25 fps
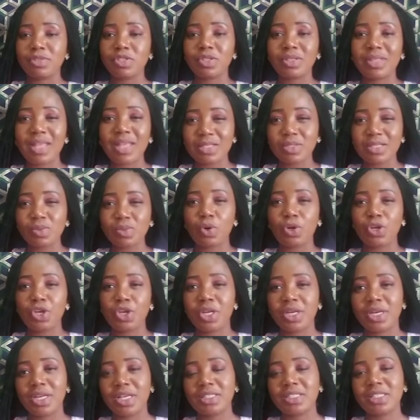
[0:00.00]
So that's what
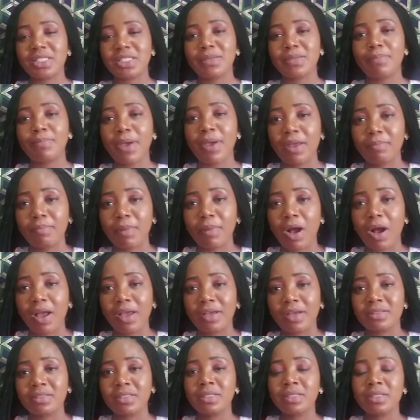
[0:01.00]
you need to bear in
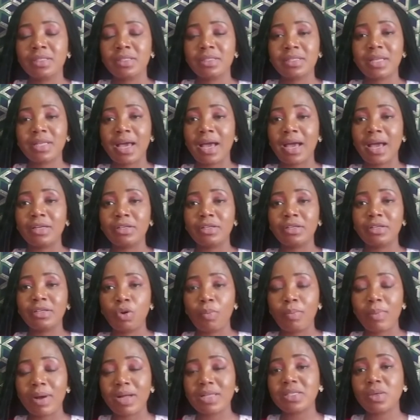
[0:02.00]
mind, that
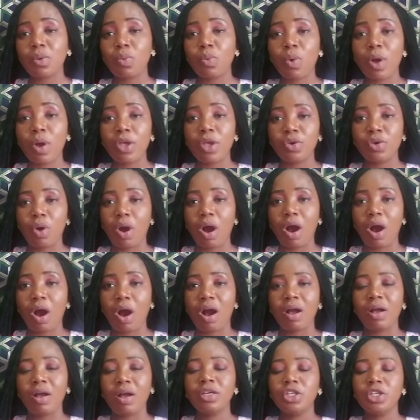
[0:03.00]
no matter where you
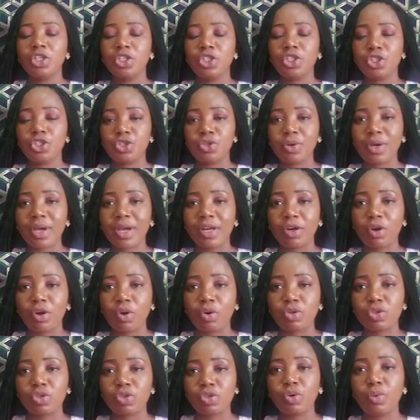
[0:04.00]
are, you can
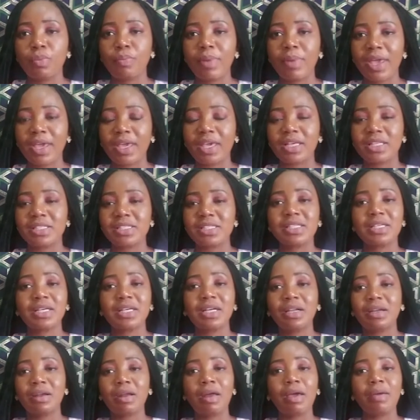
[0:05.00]
also make it,
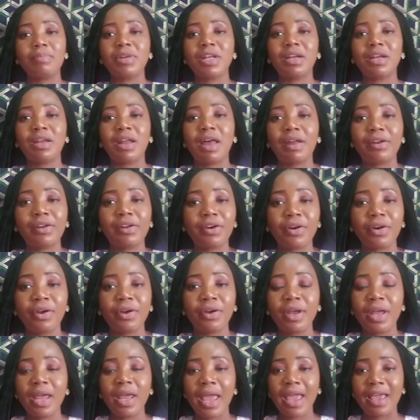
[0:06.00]
climb the
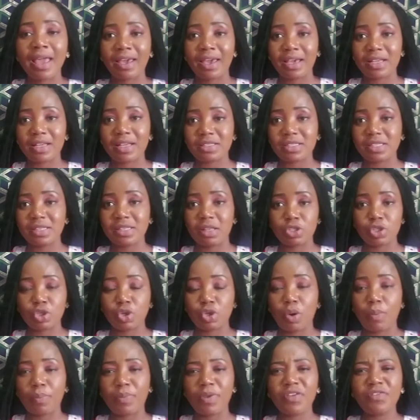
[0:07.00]
ladder and get to the top.